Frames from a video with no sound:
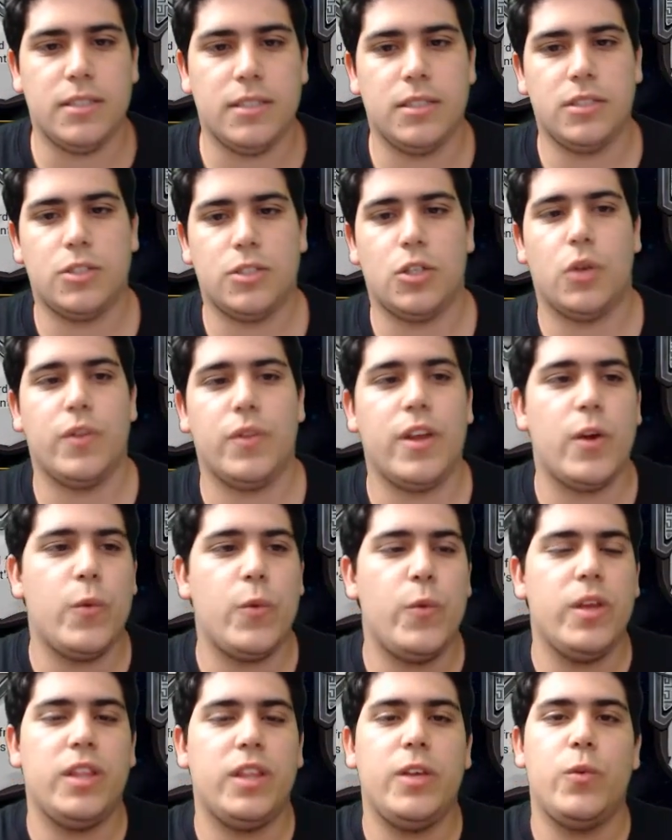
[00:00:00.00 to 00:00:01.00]
So they're
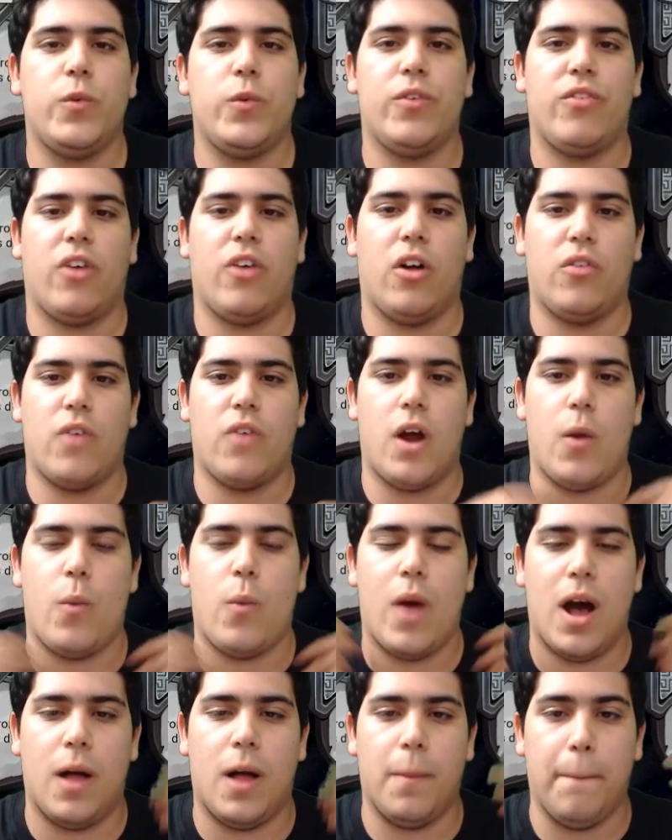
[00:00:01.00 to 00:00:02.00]
really revolved
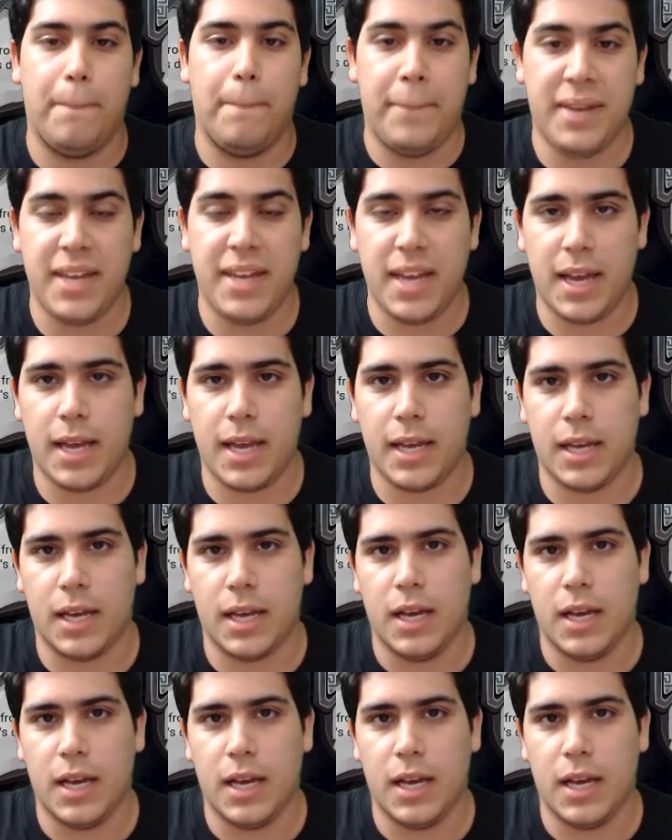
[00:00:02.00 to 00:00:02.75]
around being